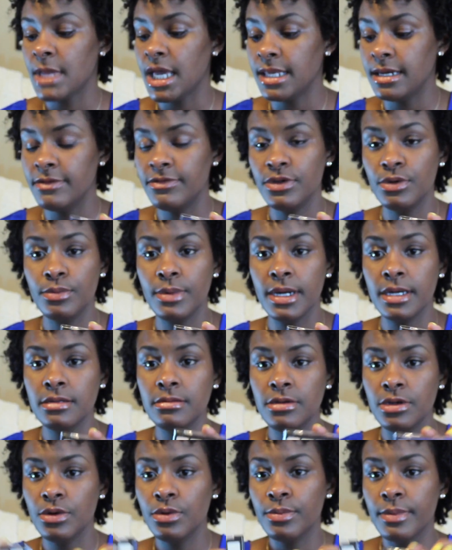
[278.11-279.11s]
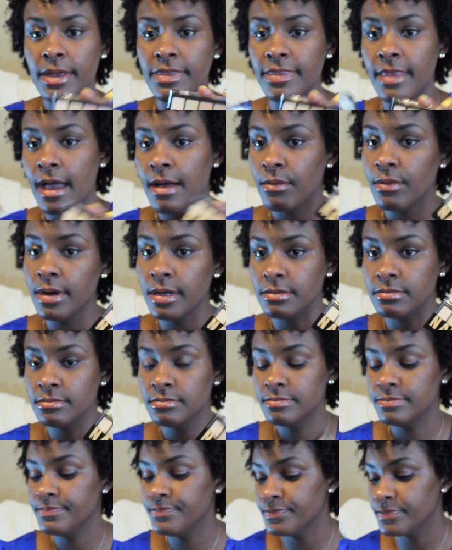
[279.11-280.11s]
And if you win, you'll win that
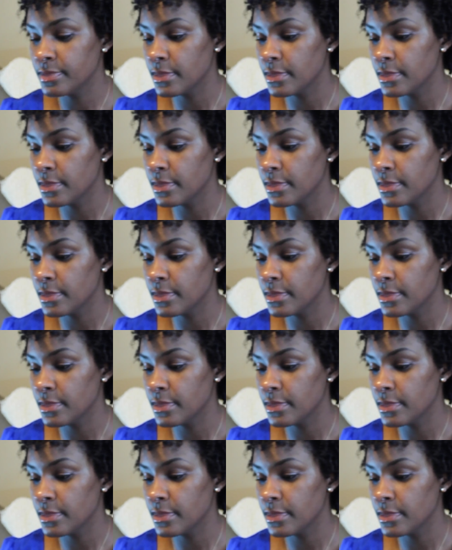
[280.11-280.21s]
one.